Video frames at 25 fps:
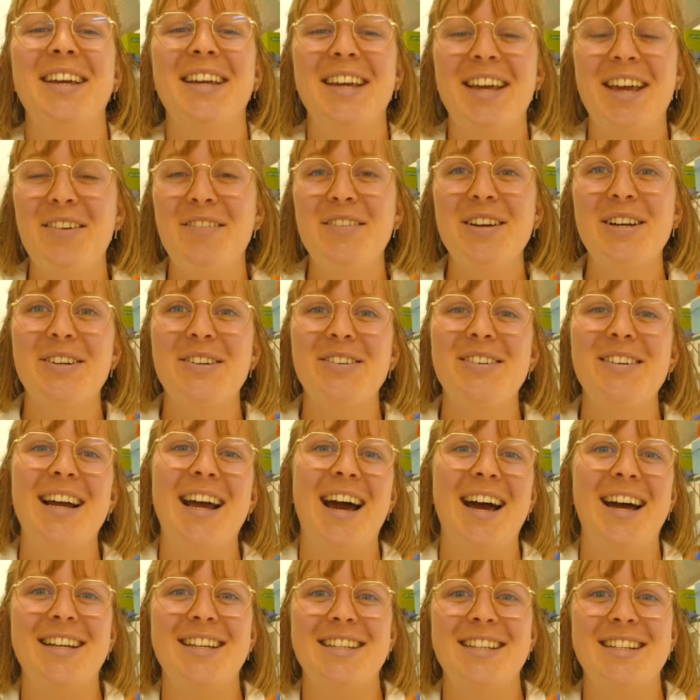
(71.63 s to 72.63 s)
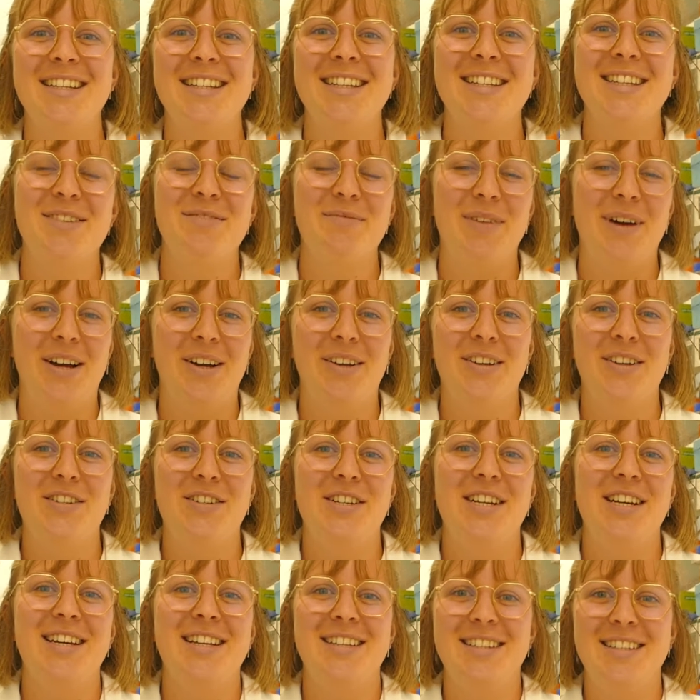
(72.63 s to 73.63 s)
Chemical reactions in
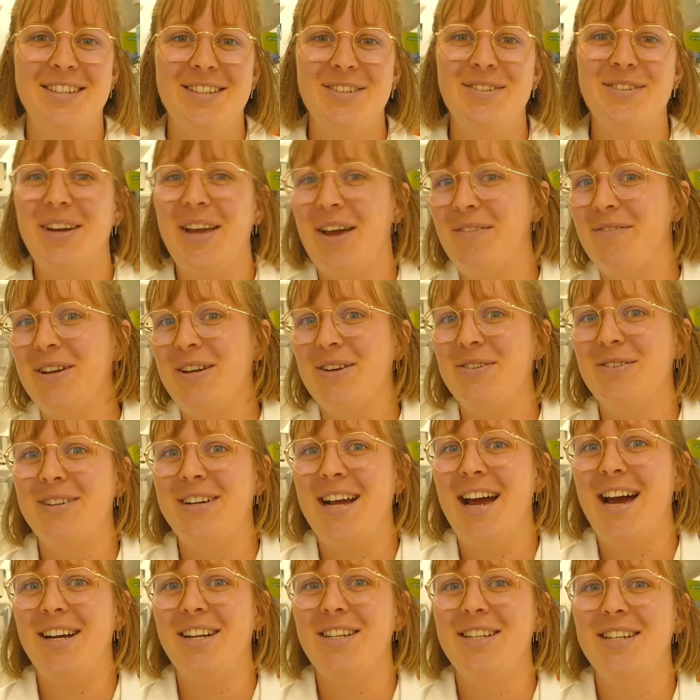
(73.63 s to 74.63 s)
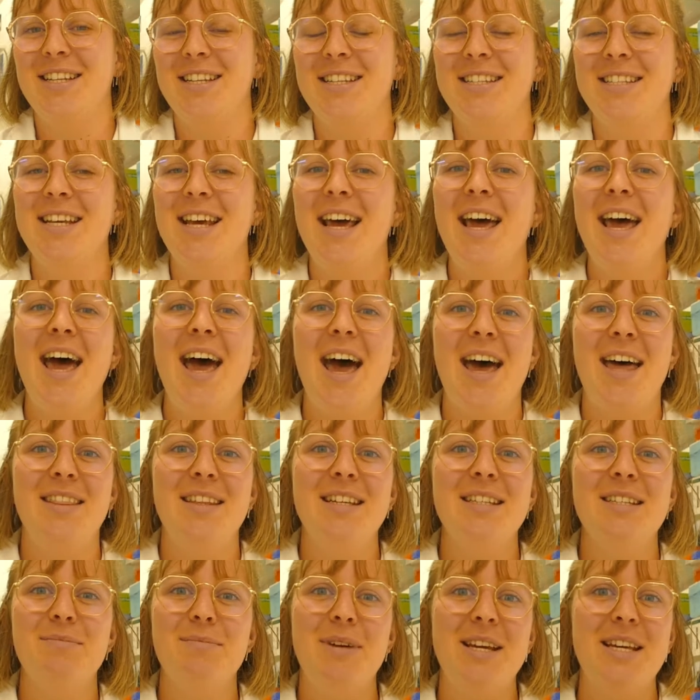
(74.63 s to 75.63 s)
biology are still chemical reactions, and
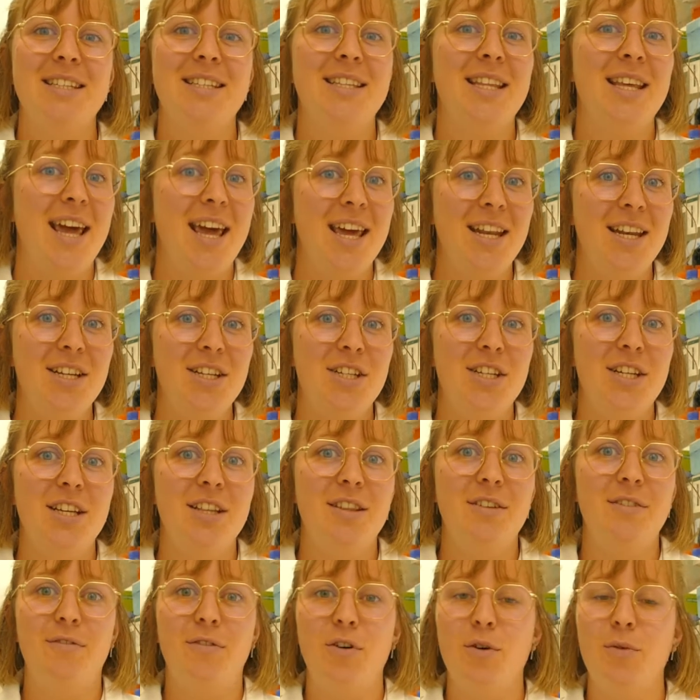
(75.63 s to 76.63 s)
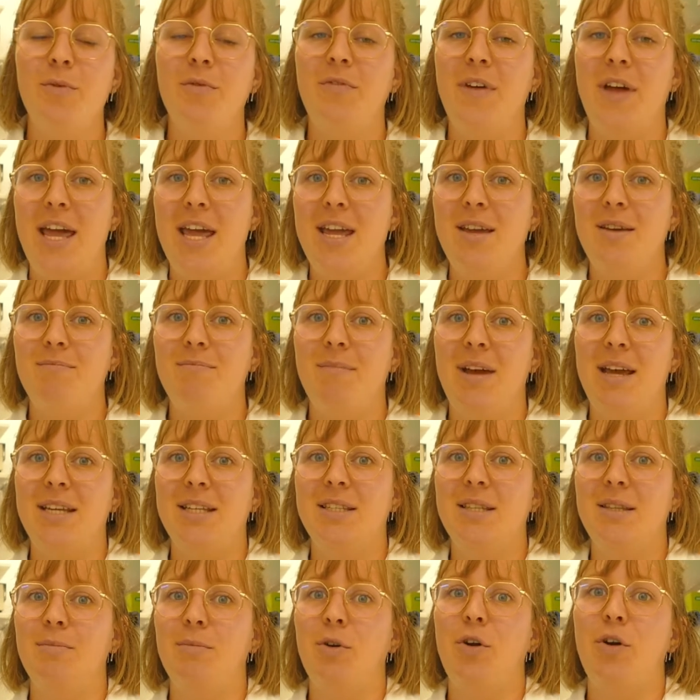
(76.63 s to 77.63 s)
this means that energy in the form of heat
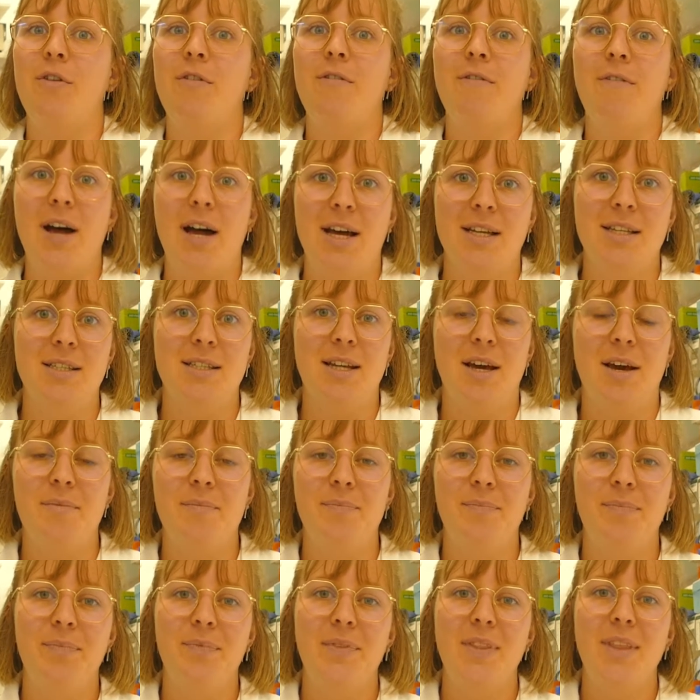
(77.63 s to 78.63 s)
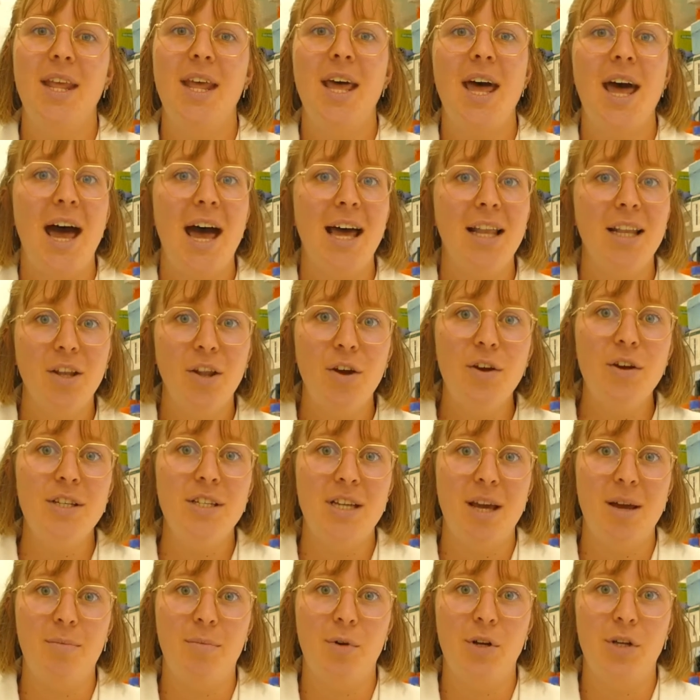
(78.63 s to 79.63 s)
makes them go faster. At low
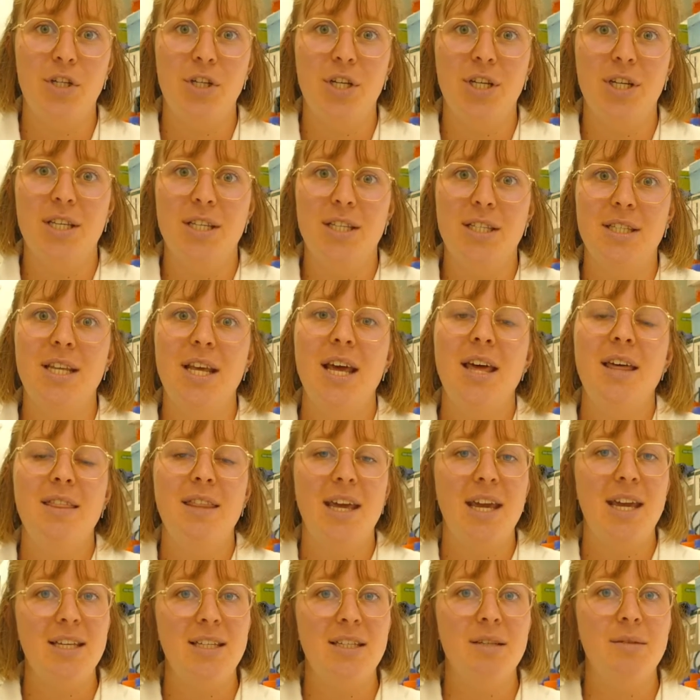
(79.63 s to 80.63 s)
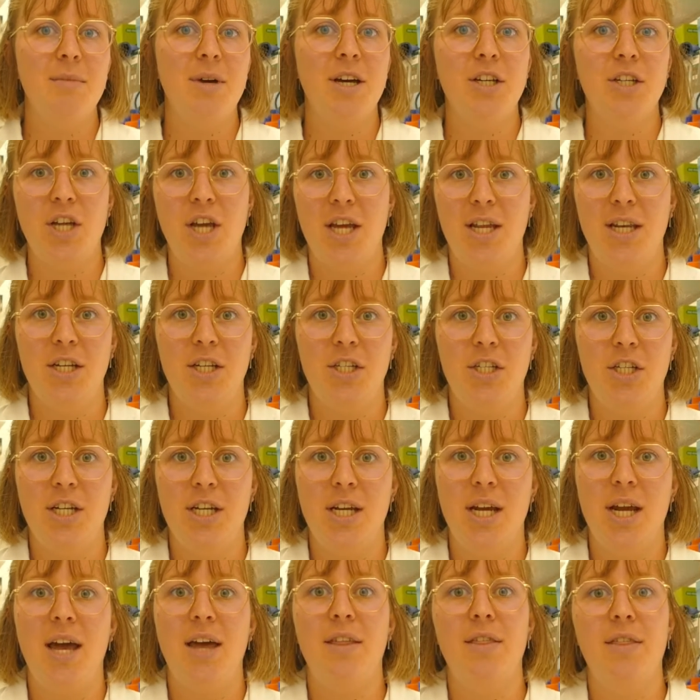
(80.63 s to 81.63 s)
temperatures, there isn't much
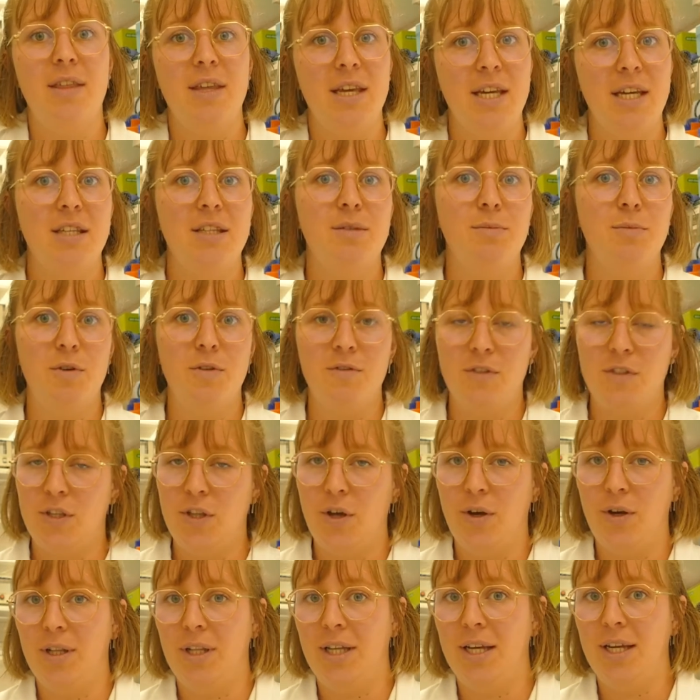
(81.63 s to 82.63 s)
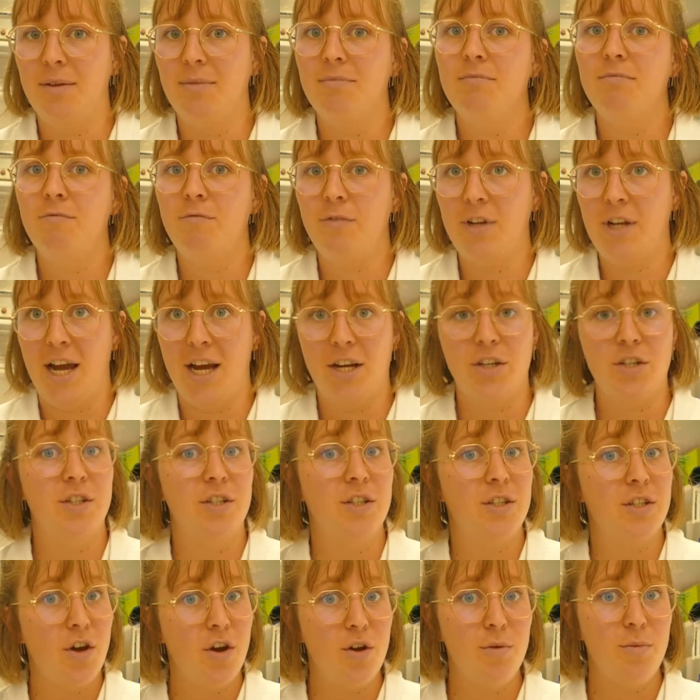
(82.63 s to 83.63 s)
energy and things move slowly,
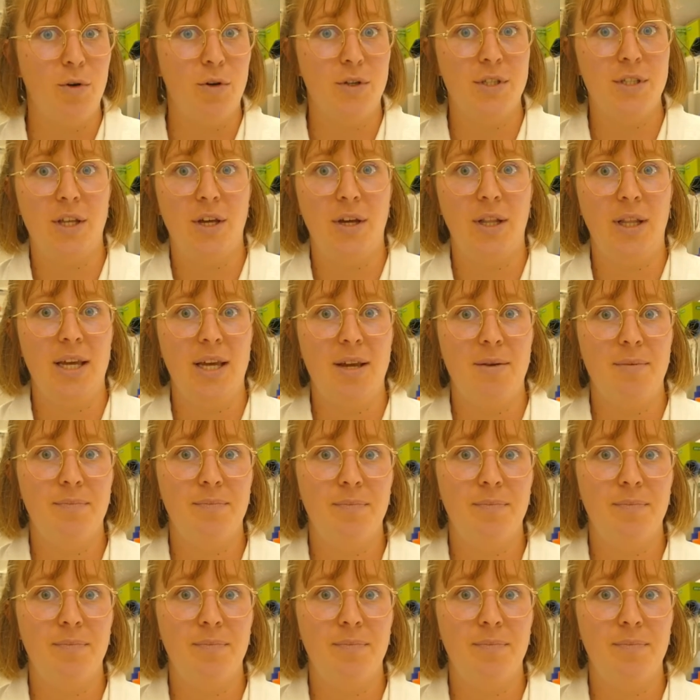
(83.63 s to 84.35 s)
reactions go more slowly.